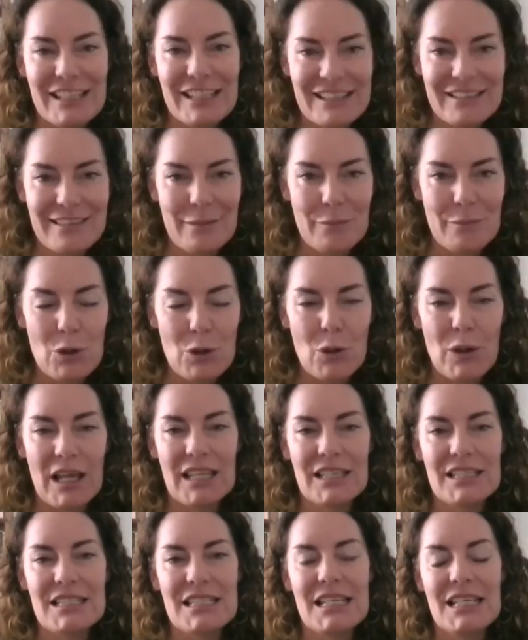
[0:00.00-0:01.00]
reads them all.
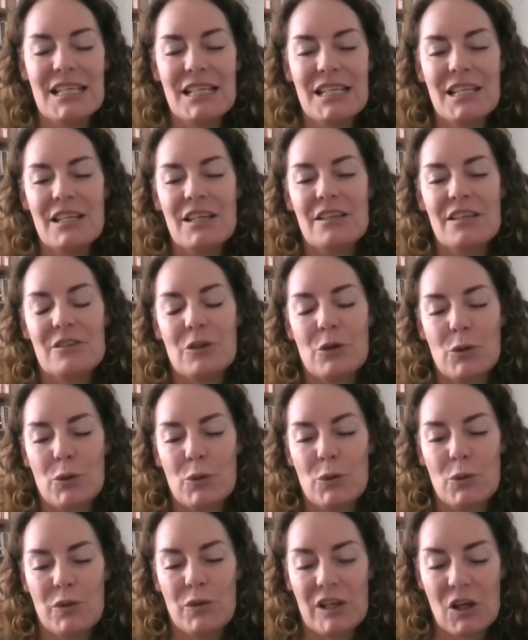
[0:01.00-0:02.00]
And
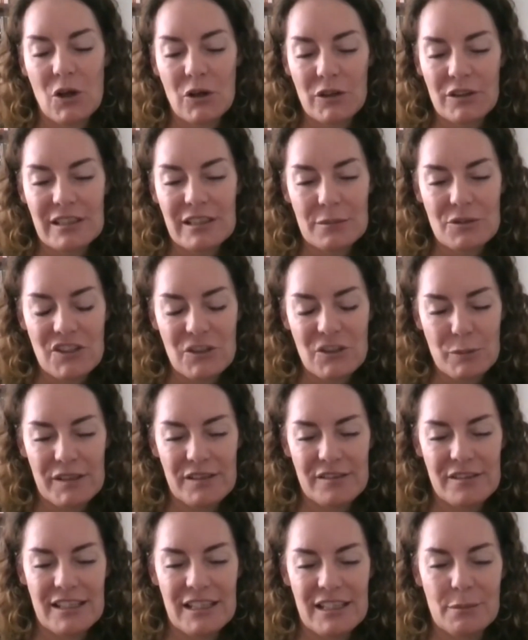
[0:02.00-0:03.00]
so the concepts she's
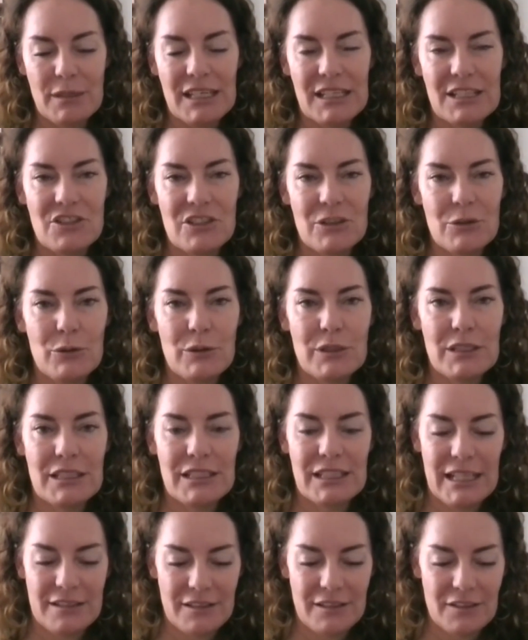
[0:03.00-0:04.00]
been sending me, she'll
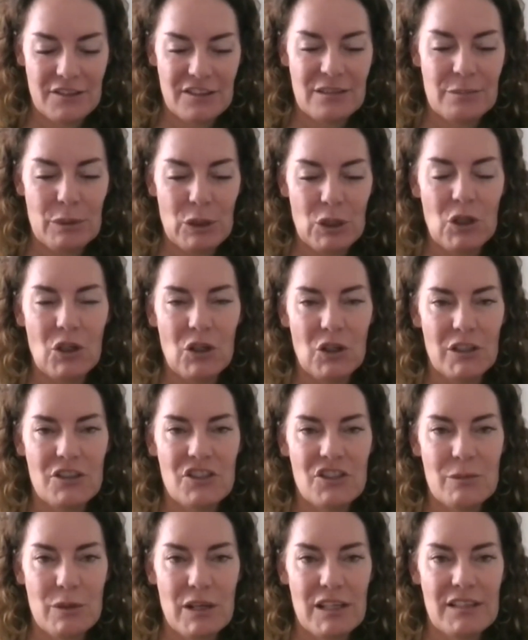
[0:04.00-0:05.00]
get it spot
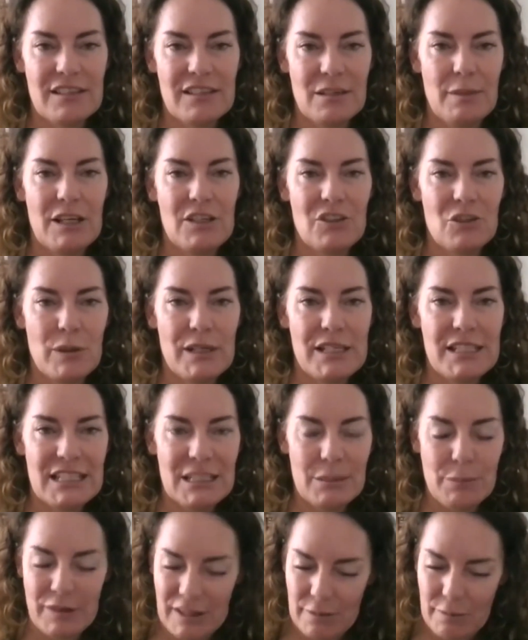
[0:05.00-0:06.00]
on. She might send about
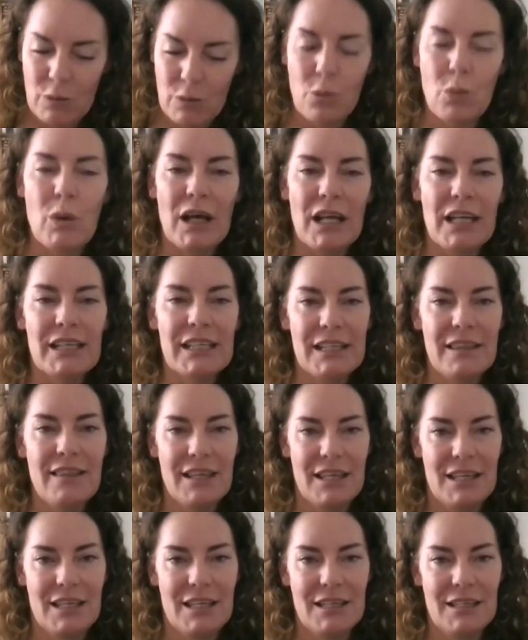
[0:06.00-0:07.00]
20, but there'll be one in
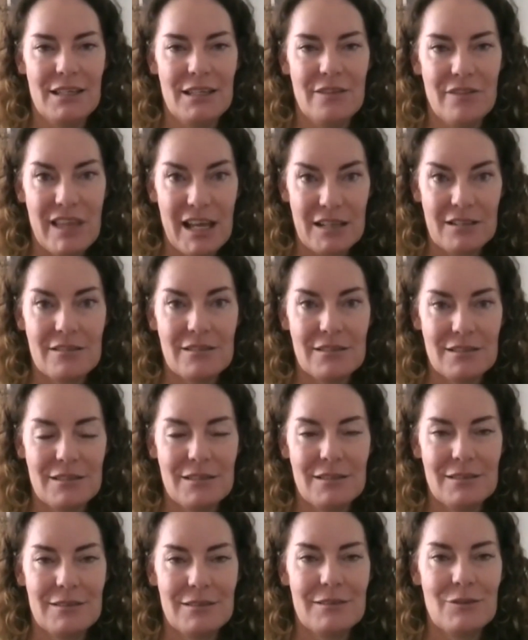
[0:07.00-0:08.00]
there
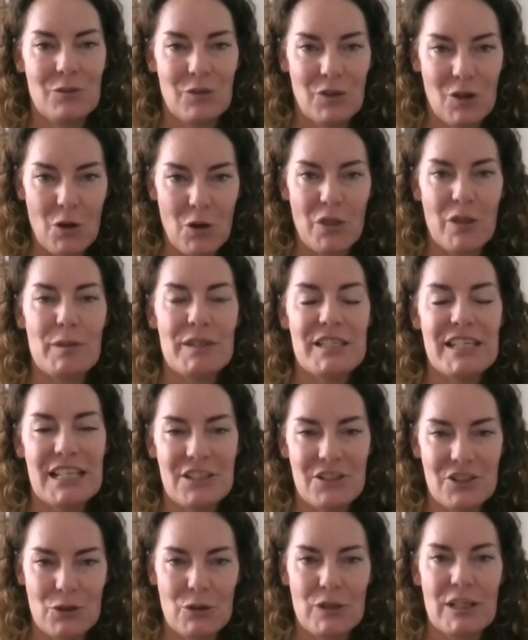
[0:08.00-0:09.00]
that's got the
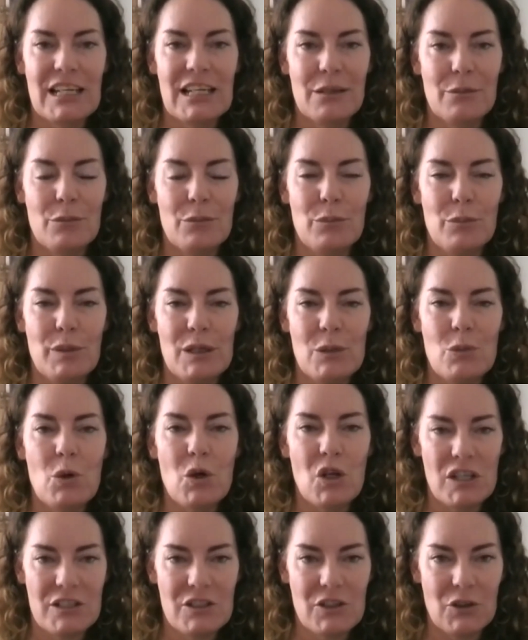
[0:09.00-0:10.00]
potential and can be
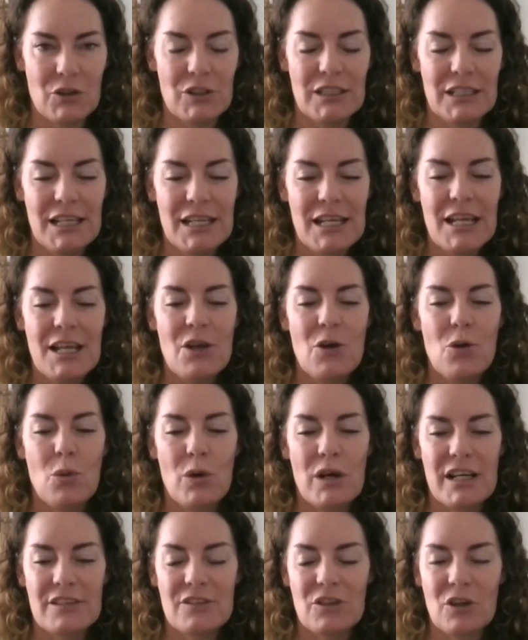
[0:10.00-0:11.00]
worked on.
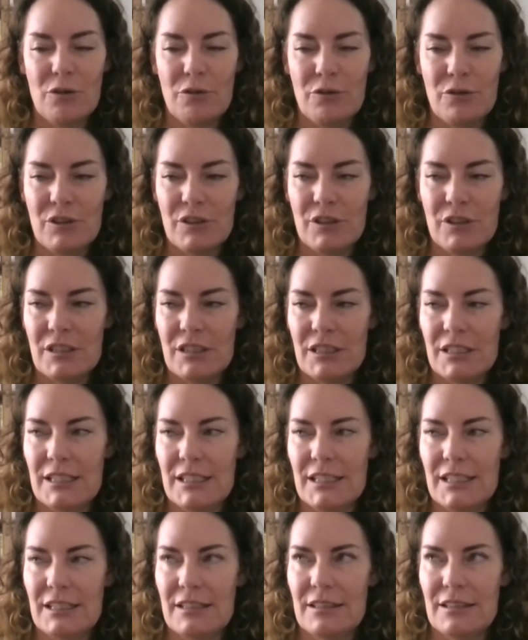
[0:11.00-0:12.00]
Whereas often
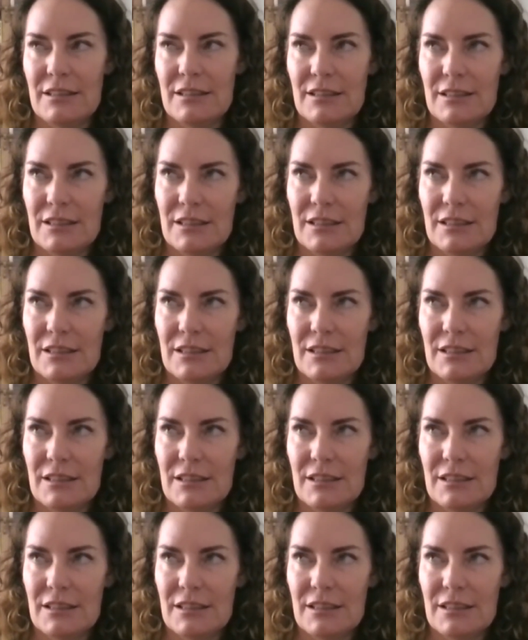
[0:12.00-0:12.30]
it